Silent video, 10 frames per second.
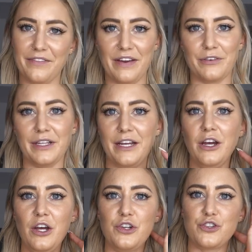I've never
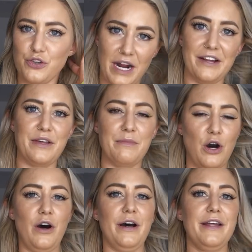like tried them
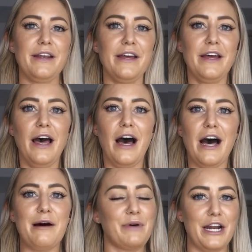on,
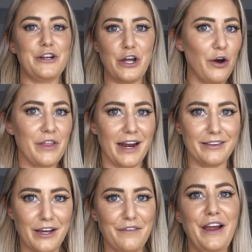um, but I know that I
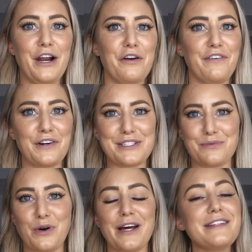love Air Force
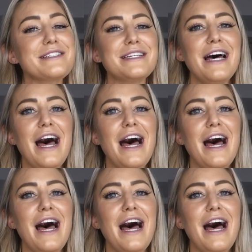Ones.